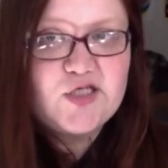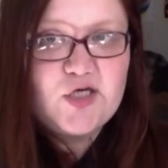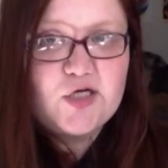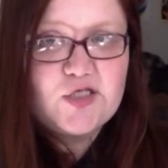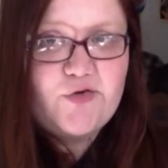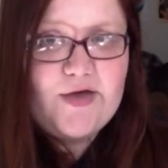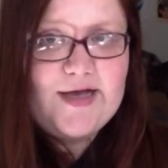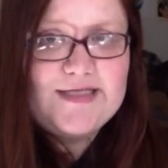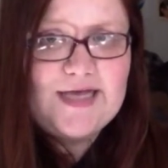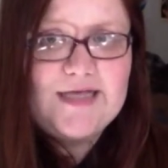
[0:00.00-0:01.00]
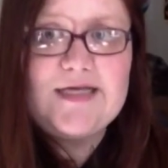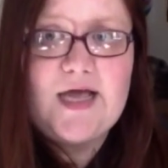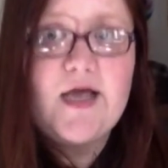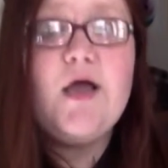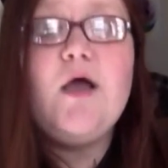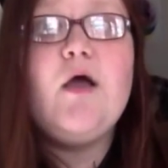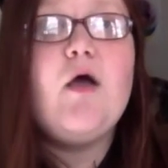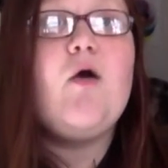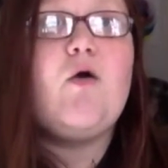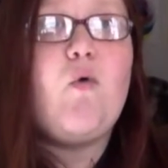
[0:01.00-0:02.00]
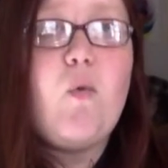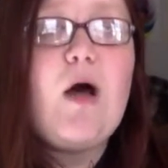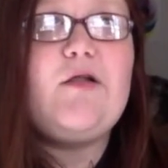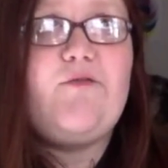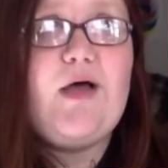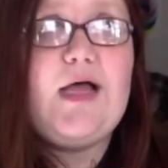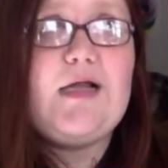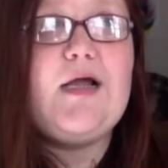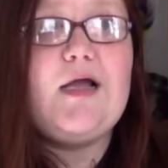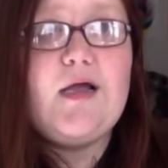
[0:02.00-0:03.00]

to talk to you guys as a qualified